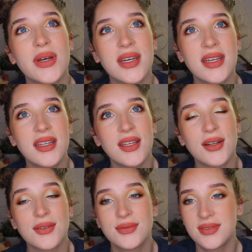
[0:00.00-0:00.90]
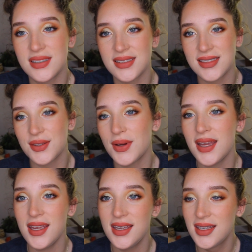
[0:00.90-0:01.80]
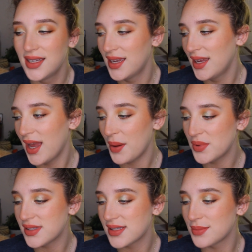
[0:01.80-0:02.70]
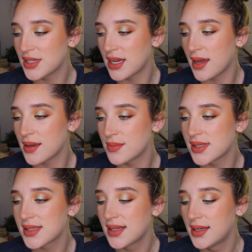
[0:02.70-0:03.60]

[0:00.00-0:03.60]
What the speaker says: but you know, it's the way it happens sometimes.